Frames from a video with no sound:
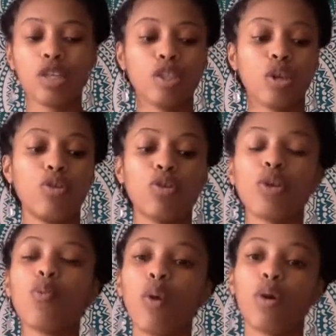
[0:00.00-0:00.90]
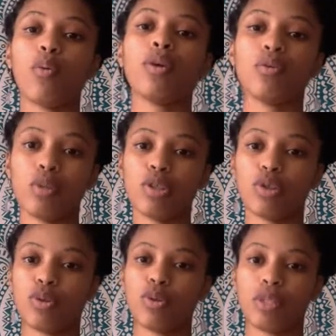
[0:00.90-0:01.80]
So you can work with
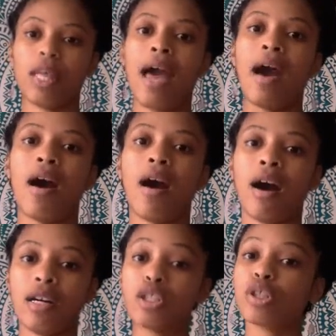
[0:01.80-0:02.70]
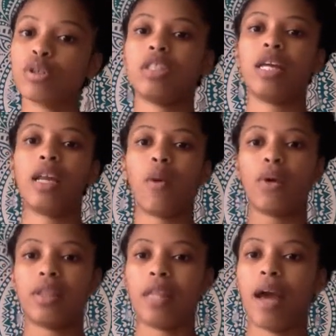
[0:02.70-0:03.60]
crystals that are associated
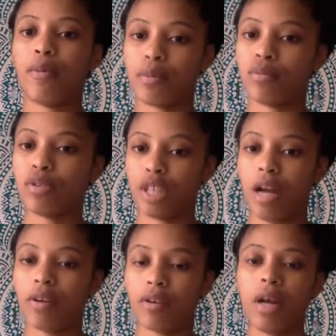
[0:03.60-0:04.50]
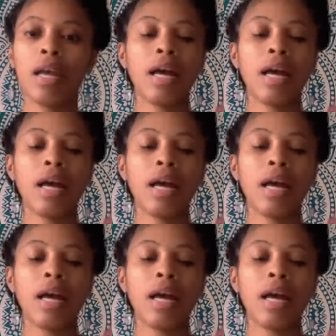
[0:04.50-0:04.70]
with that root chakra.